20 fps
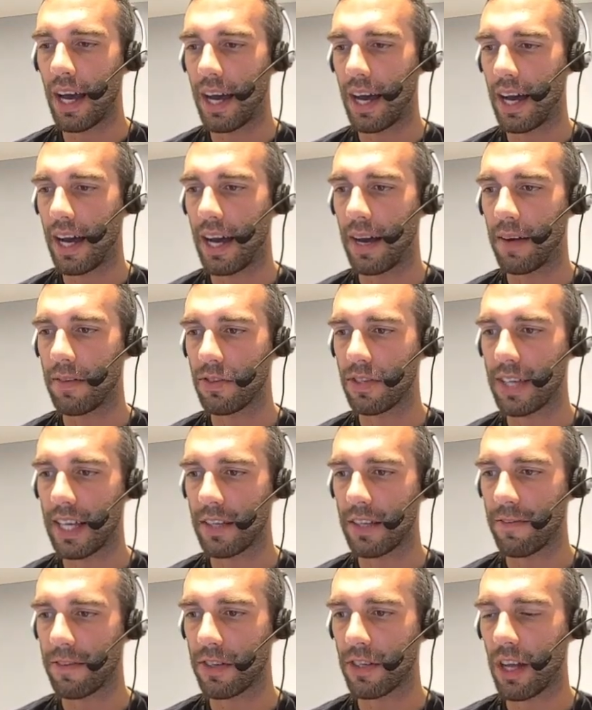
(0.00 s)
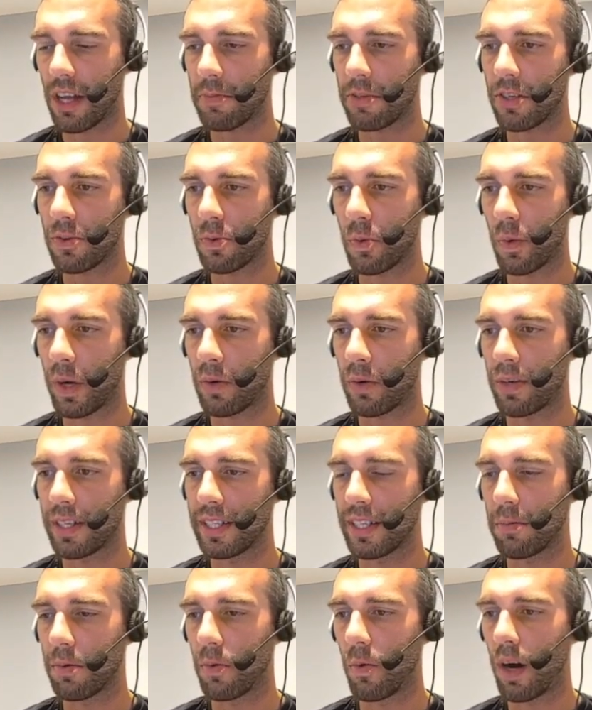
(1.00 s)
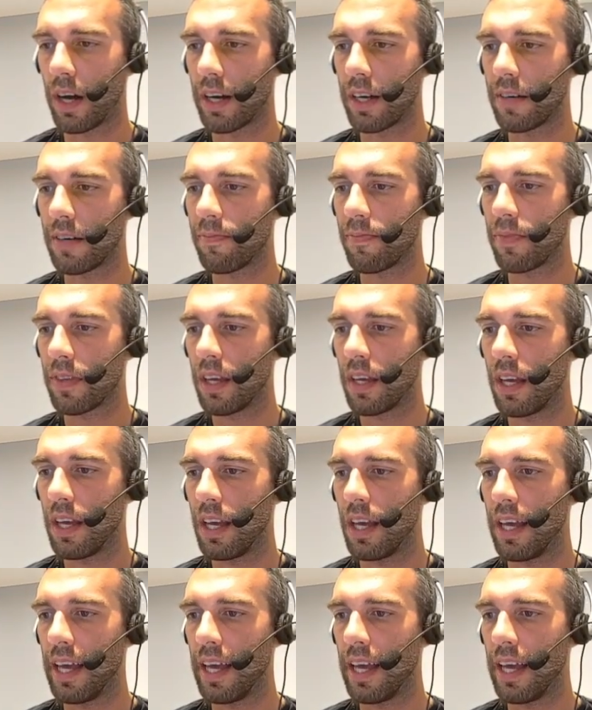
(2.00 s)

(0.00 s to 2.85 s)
So that's the first option if you want to run double water.